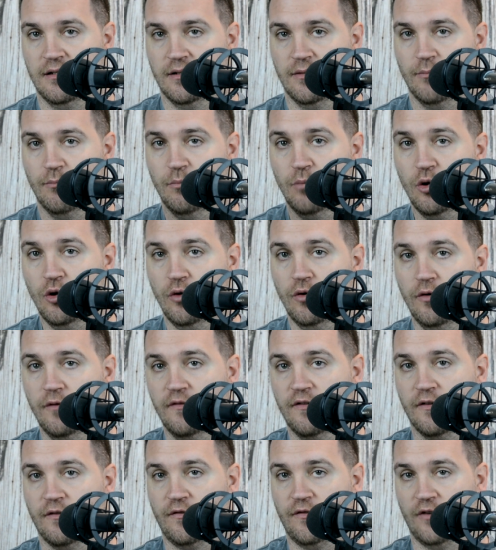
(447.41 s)

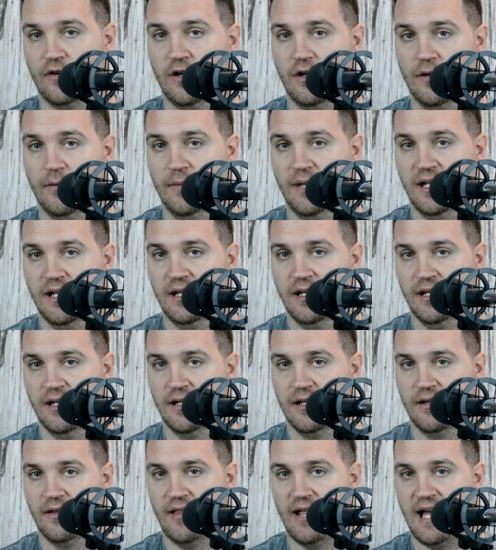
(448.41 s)
move from
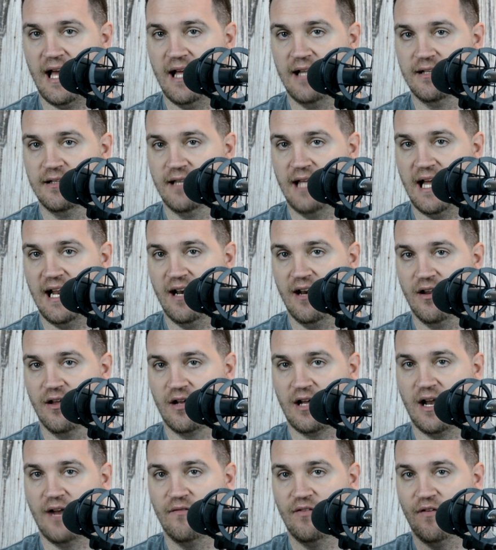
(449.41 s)
that that
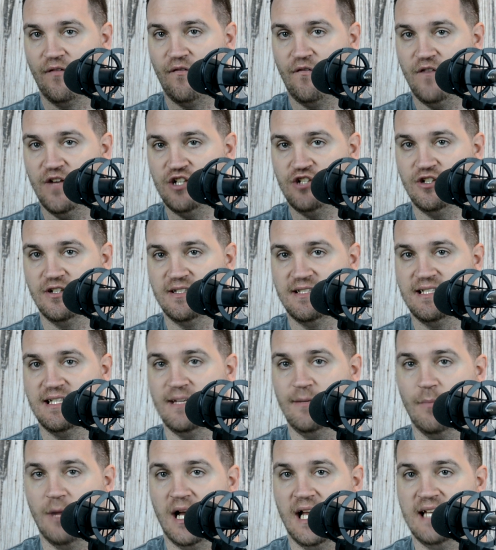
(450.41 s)
kind of
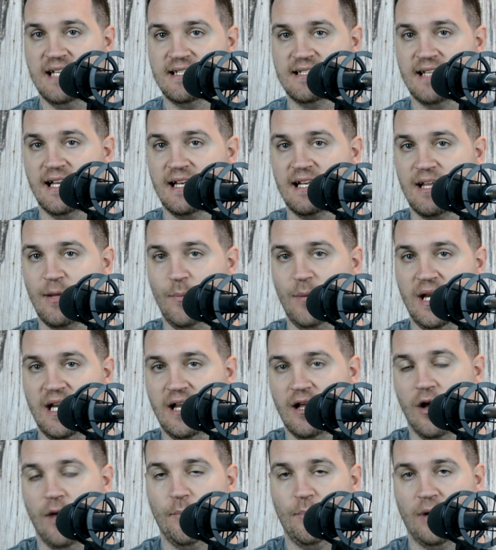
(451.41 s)
efficiency mindset,
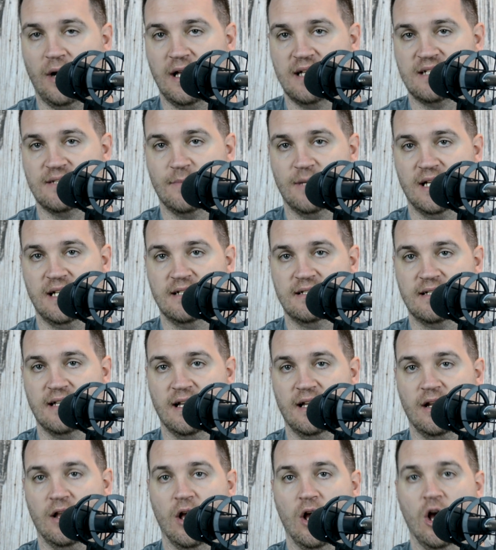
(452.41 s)
competing on price
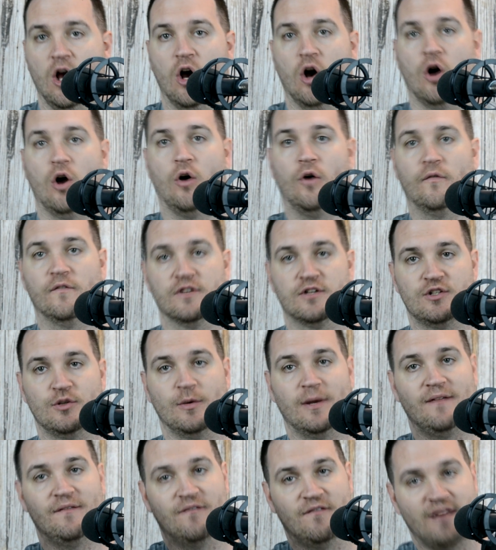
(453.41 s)
mindset, over
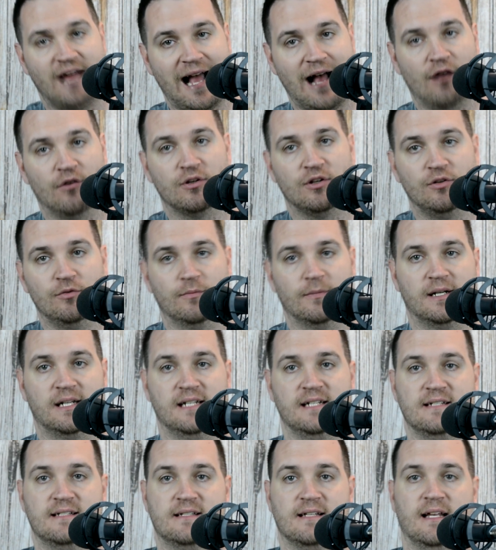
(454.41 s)
to a value
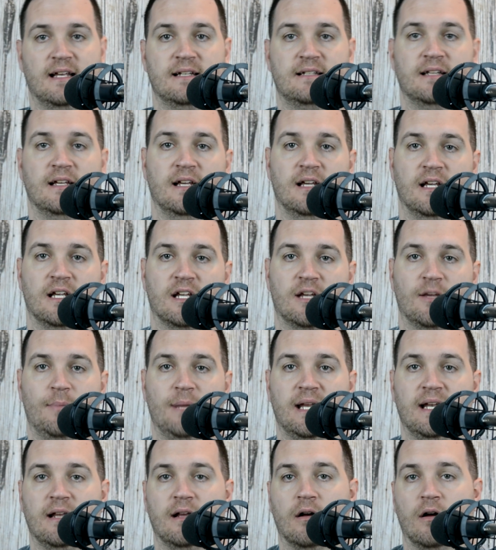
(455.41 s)
mindset,
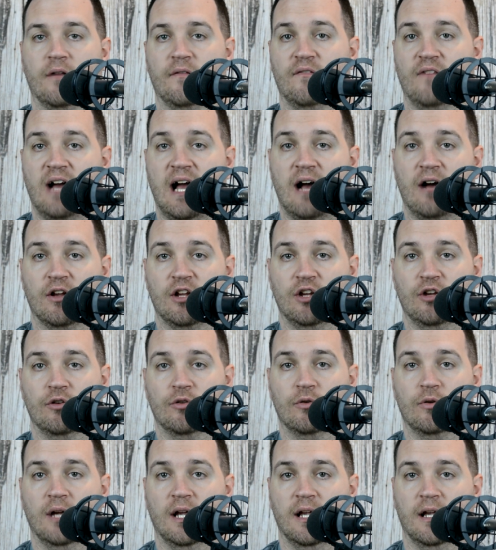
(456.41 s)
competing on
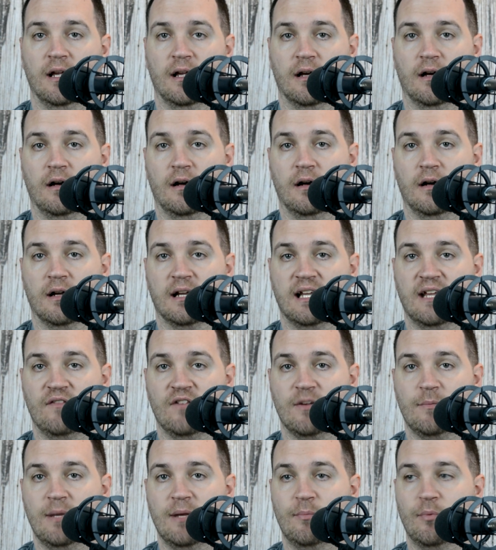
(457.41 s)
value, uh,
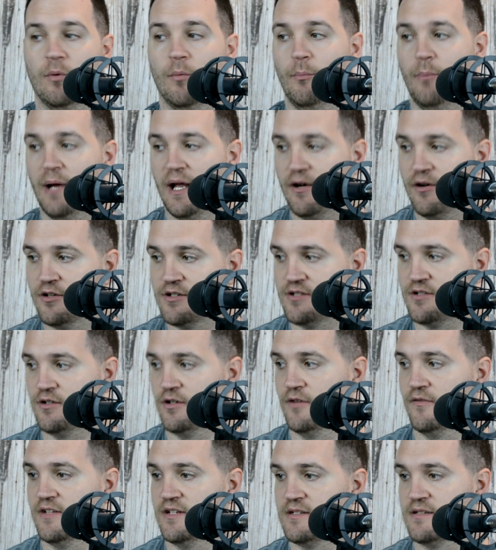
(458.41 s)
giving people better
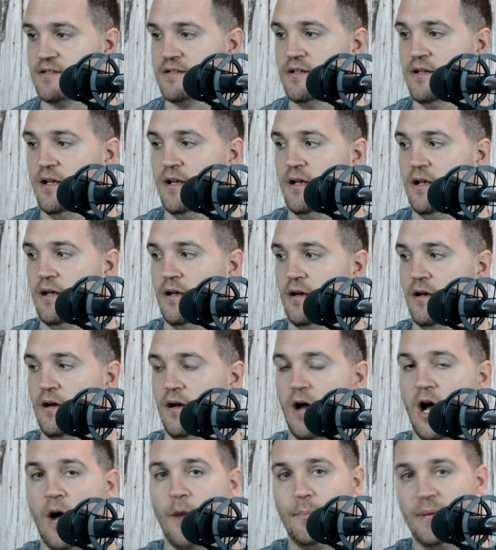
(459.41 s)
service, uh,
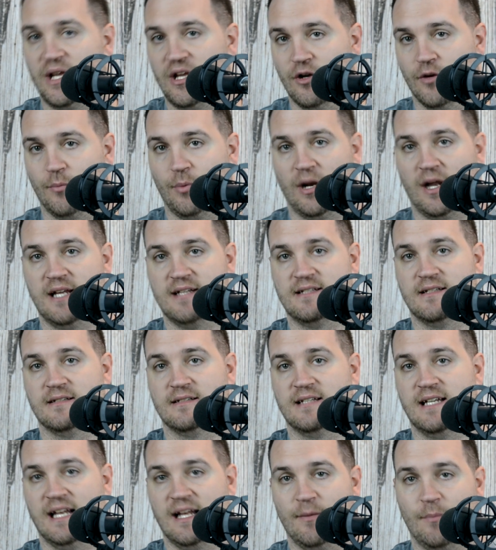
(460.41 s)
upping your
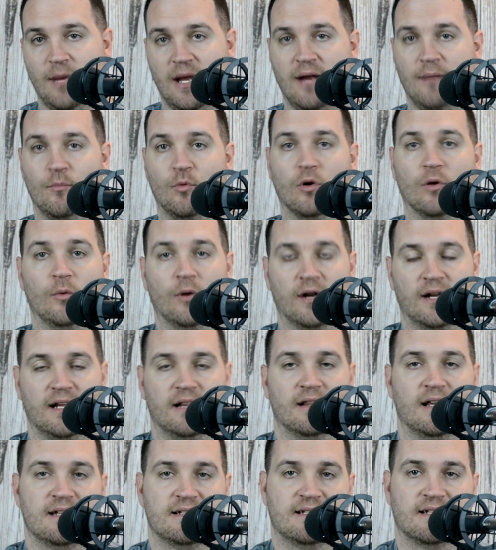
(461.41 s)
prices, getting paid more,
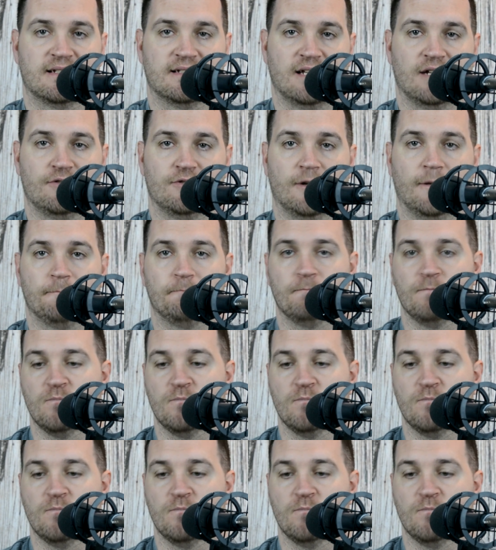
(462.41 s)
working less, et cetera.